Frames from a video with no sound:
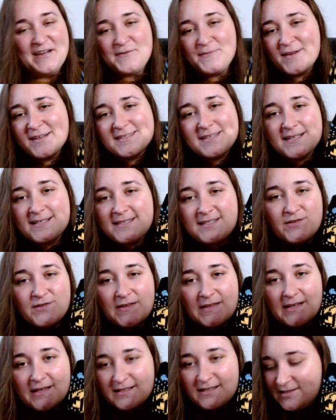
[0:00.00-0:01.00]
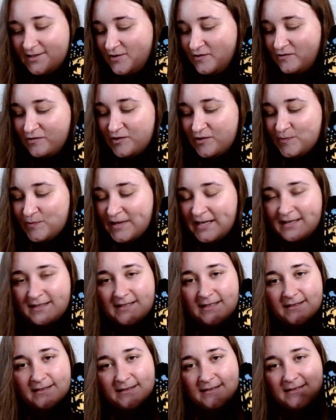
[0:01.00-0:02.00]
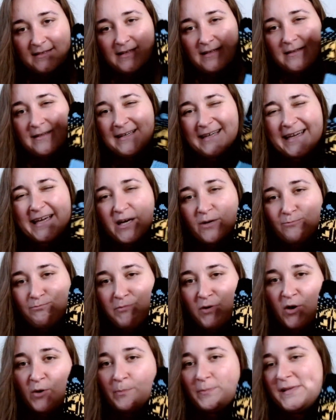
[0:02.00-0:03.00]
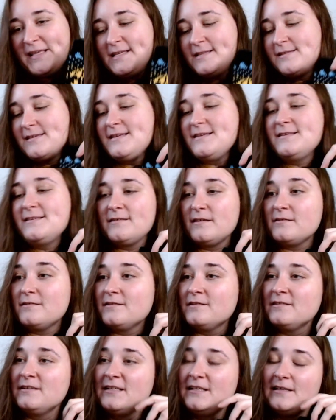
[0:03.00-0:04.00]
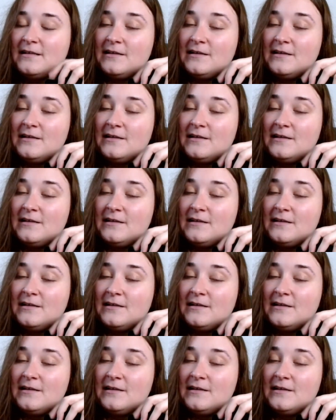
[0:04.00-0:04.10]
Because I still think it's cute the way it is, and I like how poppy these are.